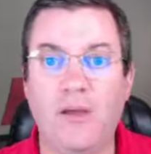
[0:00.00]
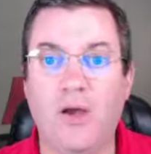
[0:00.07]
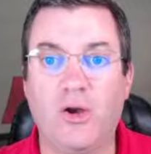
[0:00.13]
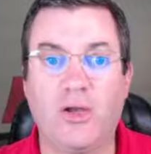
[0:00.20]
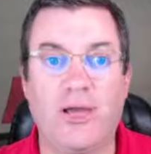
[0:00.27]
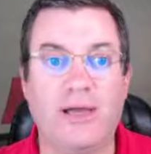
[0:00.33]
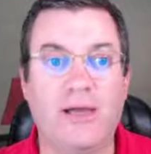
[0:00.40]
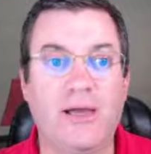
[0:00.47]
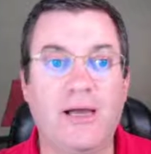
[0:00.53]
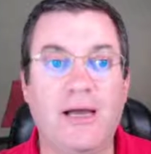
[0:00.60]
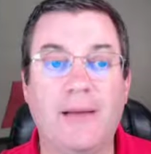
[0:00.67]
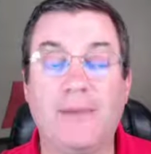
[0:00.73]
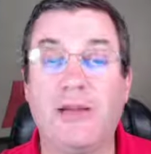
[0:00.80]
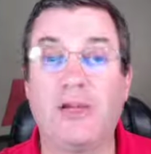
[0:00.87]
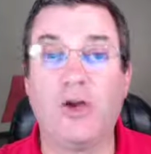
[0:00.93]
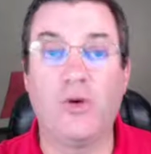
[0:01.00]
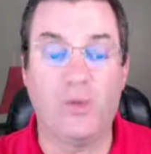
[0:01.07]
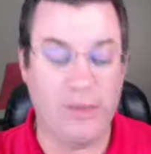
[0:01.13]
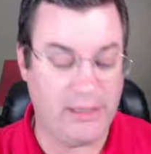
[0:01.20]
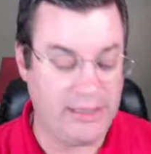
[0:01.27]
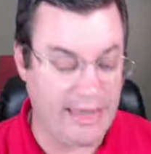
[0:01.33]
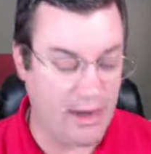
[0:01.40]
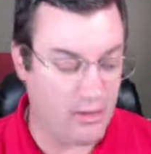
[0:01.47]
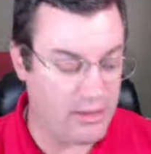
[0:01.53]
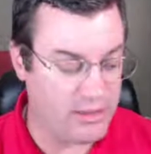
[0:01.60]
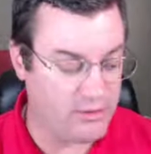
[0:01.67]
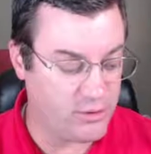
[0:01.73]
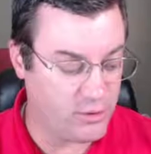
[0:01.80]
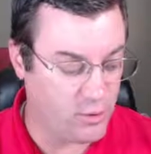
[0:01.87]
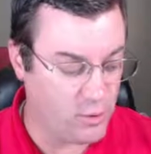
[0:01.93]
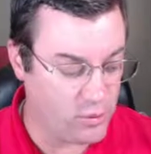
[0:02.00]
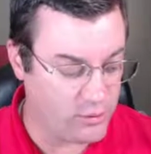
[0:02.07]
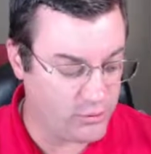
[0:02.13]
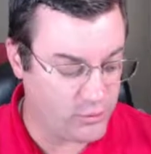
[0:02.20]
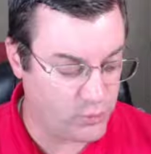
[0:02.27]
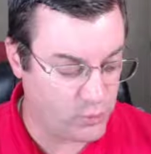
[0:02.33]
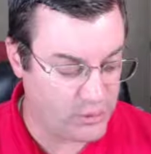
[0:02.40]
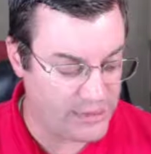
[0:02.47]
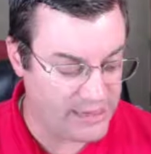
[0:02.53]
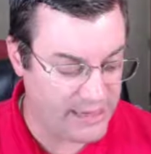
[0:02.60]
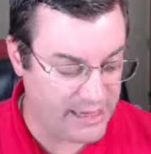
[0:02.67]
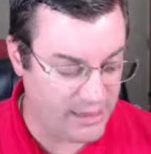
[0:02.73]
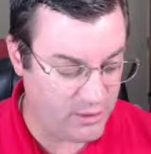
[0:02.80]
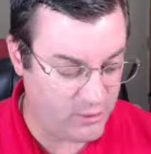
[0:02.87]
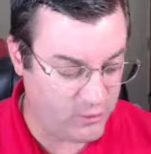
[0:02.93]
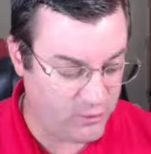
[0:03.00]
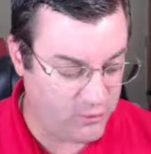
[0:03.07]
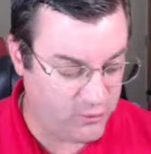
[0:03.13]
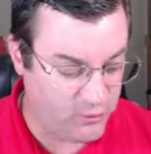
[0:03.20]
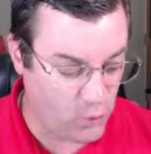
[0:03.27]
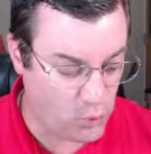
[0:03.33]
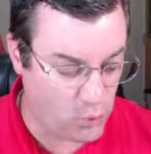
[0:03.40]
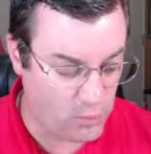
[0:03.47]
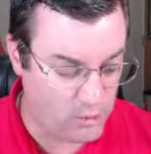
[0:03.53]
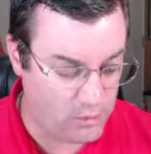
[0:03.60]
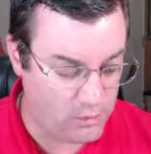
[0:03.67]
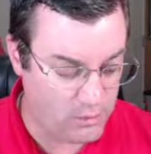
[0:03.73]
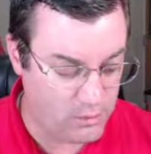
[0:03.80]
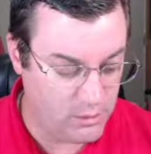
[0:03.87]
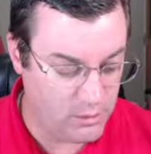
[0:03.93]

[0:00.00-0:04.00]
Okay, I'm going to go now into the horn 3 and 4.